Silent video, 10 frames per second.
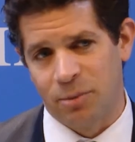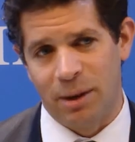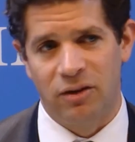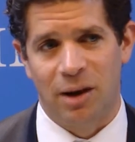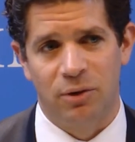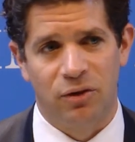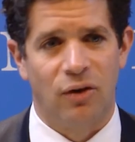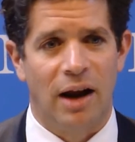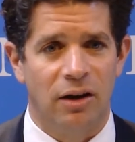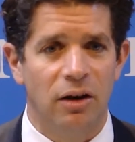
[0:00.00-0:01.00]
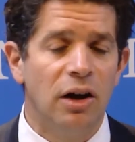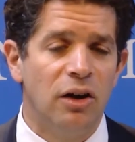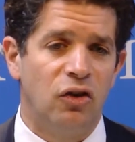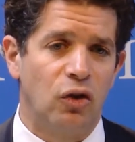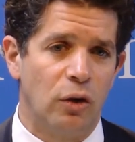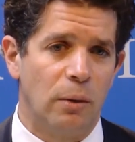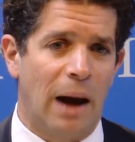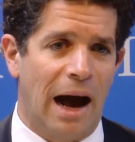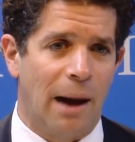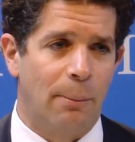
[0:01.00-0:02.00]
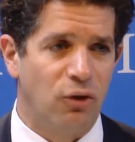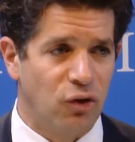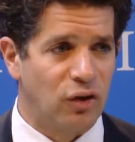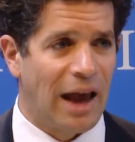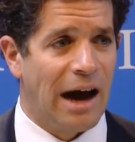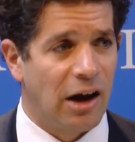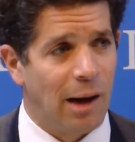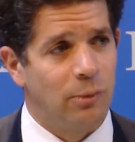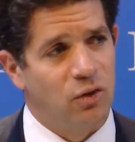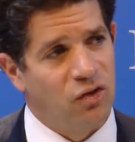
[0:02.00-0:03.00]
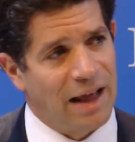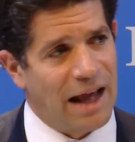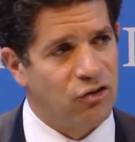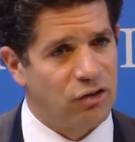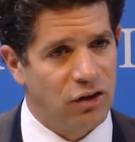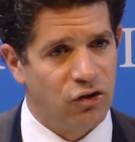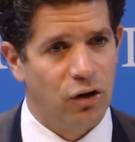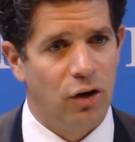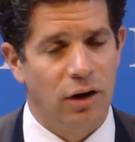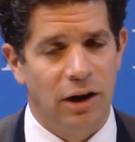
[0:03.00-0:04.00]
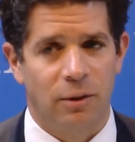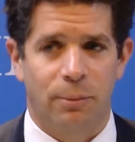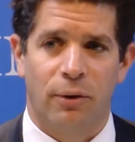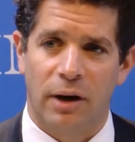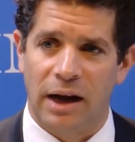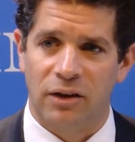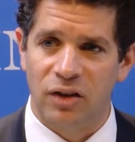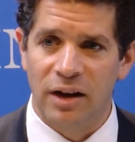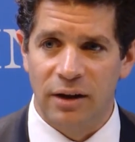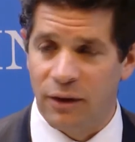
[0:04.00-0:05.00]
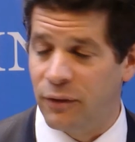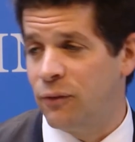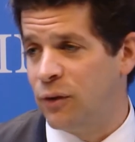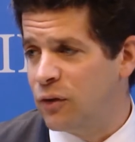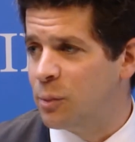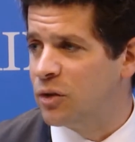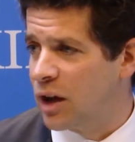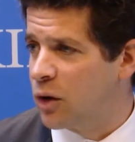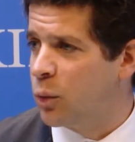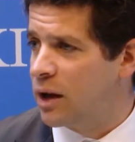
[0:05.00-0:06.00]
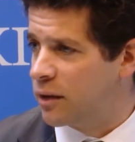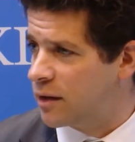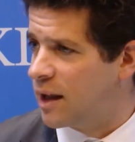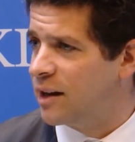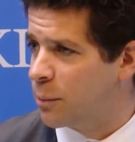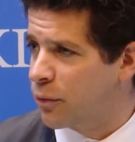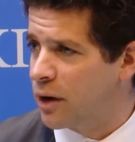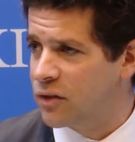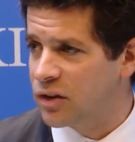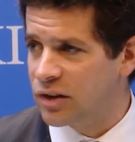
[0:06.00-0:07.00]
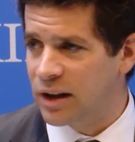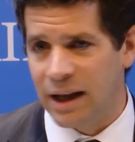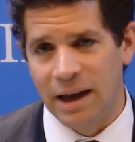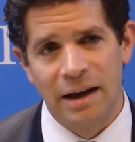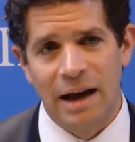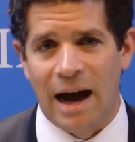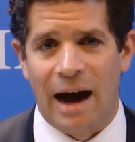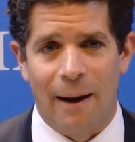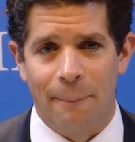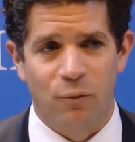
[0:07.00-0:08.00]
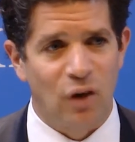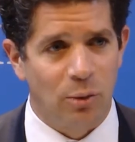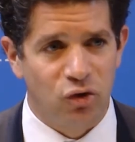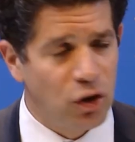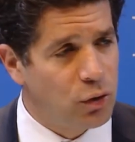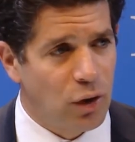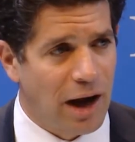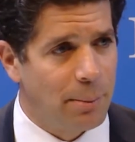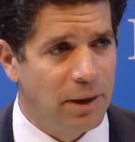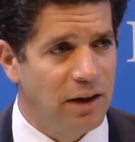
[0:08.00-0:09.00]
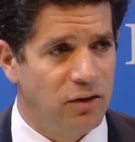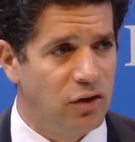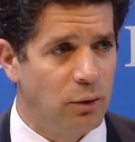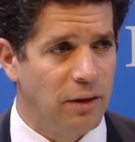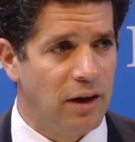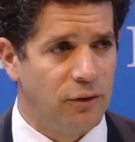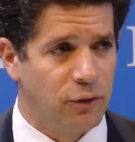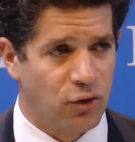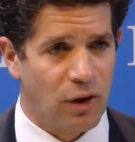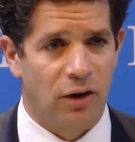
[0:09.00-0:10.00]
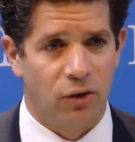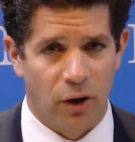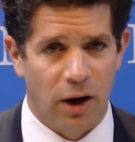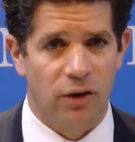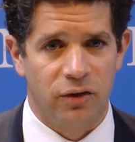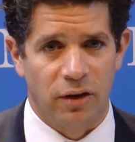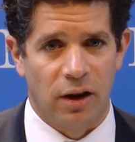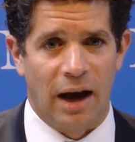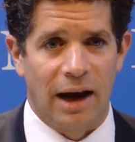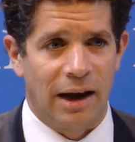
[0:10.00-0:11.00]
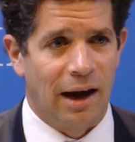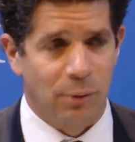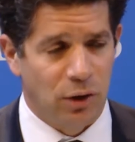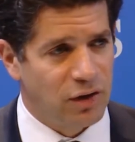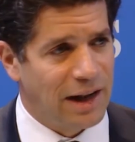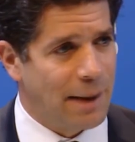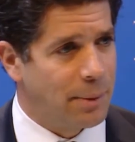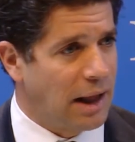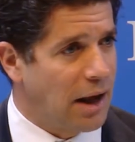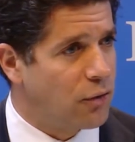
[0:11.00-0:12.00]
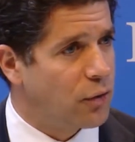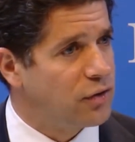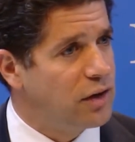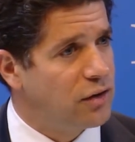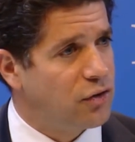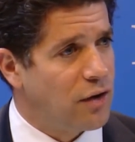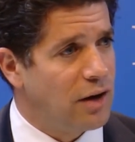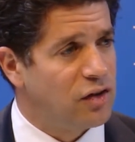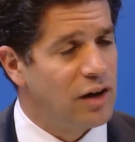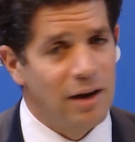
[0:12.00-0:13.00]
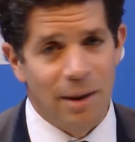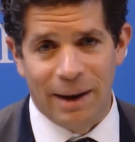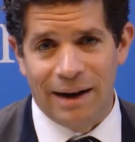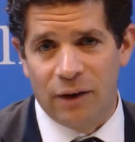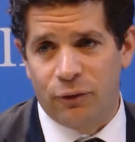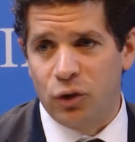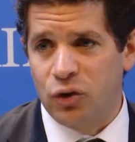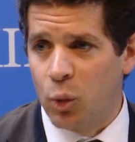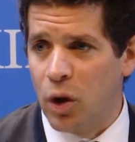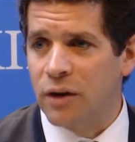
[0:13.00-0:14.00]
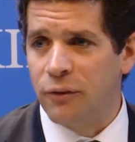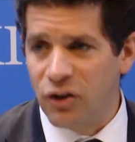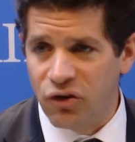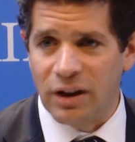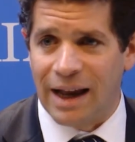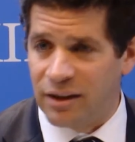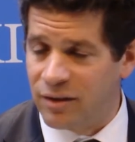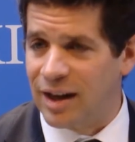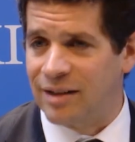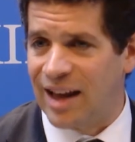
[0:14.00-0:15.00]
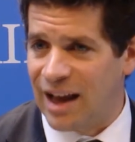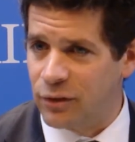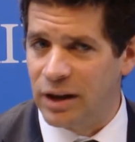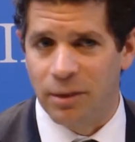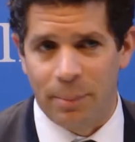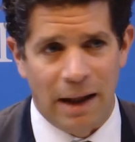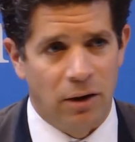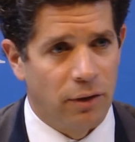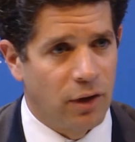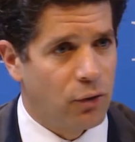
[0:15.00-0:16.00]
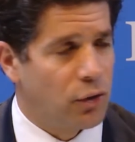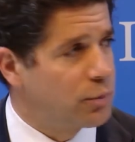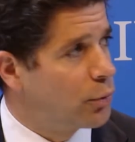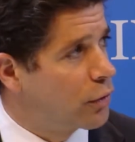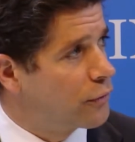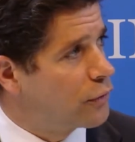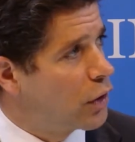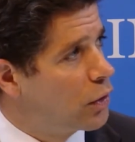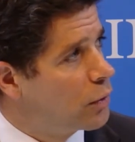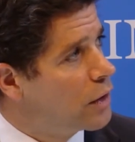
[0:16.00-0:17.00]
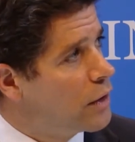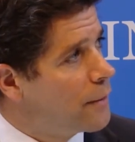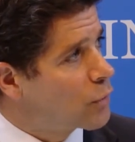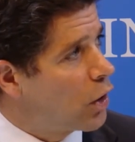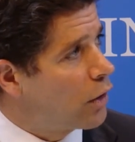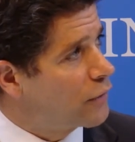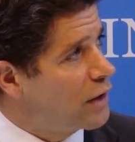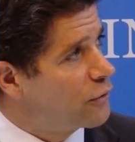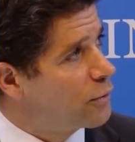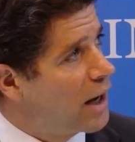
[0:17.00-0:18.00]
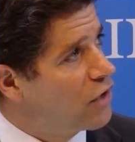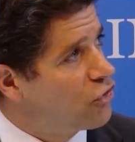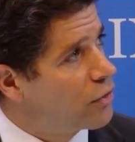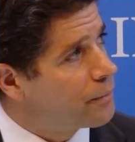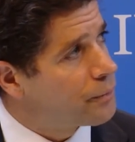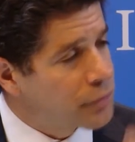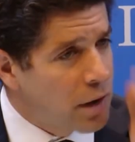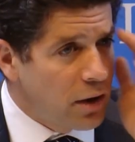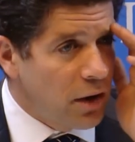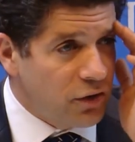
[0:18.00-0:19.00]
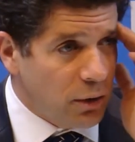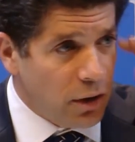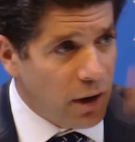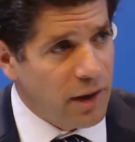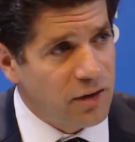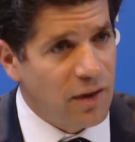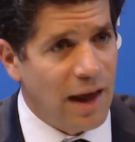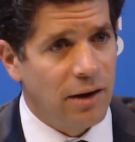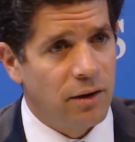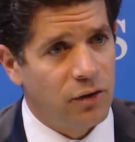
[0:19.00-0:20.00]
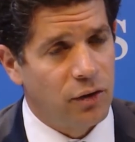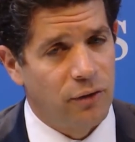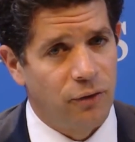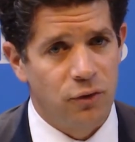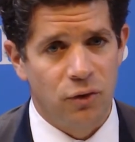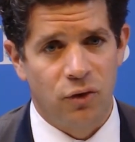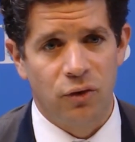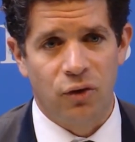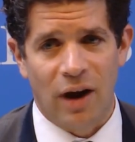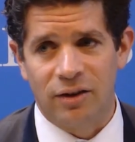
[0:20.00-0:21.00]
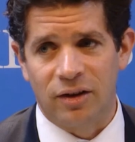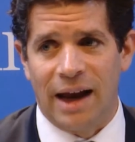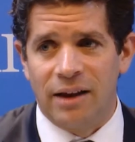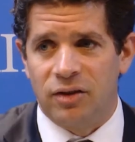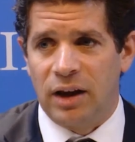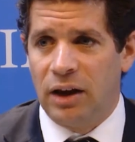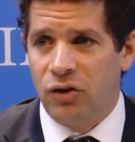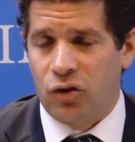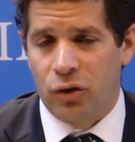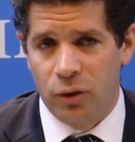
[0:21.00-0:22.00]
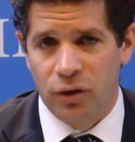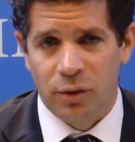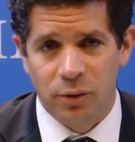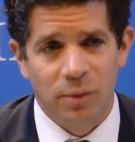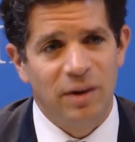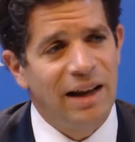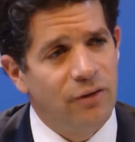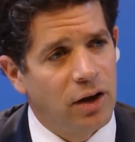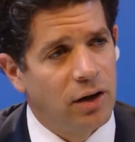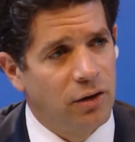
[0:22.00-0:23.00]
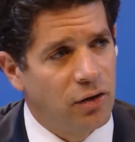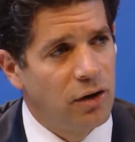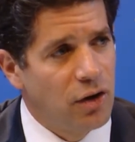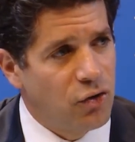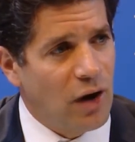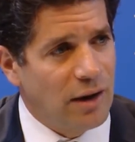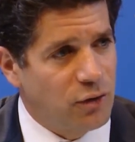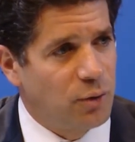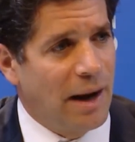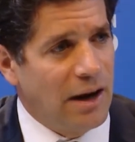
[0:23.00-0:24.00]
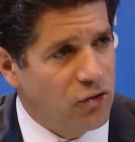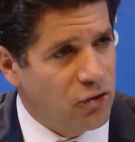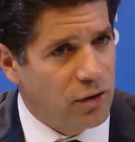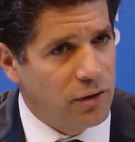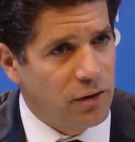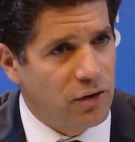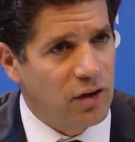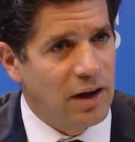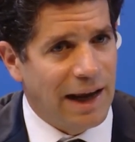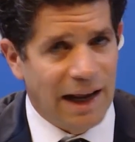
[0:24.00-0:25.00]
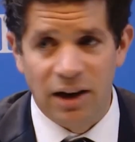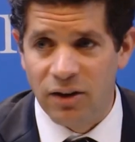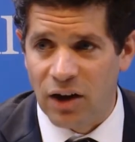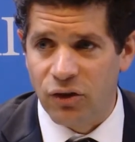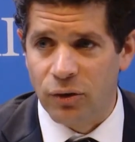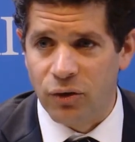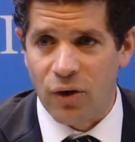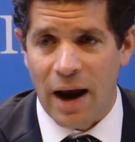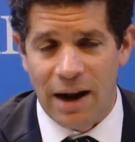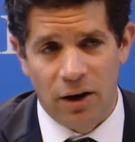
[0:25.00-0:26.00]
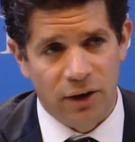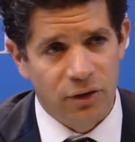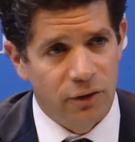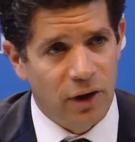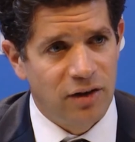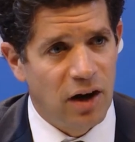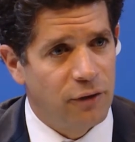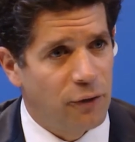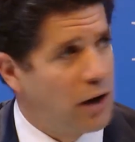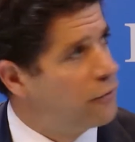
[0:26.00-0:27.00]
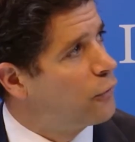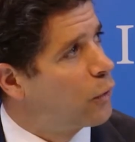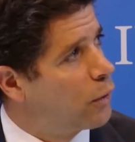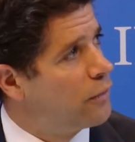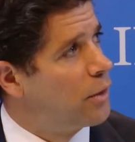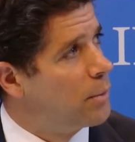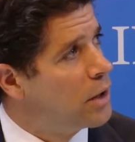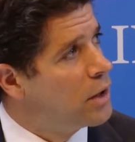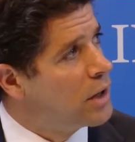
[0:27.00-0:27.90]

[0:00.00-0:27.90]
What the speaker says: It's been demonstrated to produce outcomes which they actually turn into products 50% quicker than they did previously. Pharmaceutical companies are doing this for drug trials and you see it happening across industries. But for it to work efficiently, it's heavily dependent on the cross-border flow of information. So a lot of this then sort of translates into some significant transformations in international trade, and I sort of identify 4 of them.